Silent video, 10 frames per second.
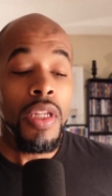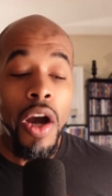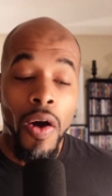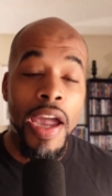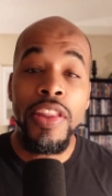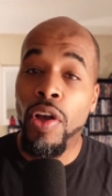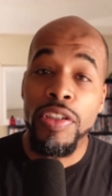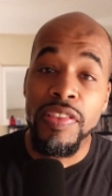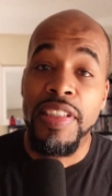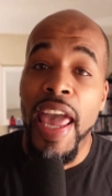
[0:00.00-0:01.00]
All right,
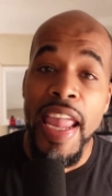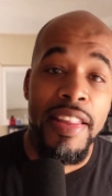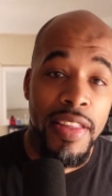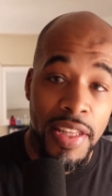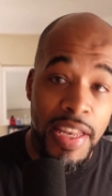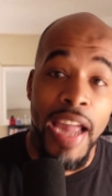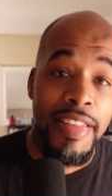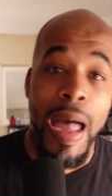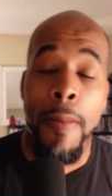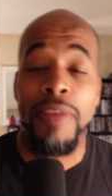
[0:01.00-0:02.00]
those are the eight, the nine
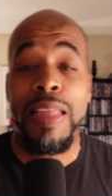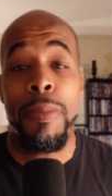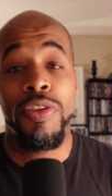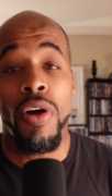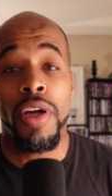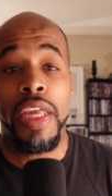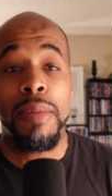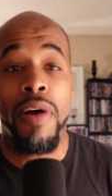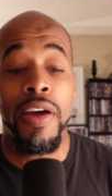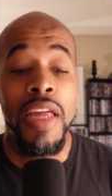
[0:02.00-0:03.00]
topics I'll be talking
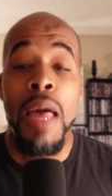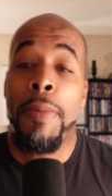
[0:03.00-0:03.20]
about.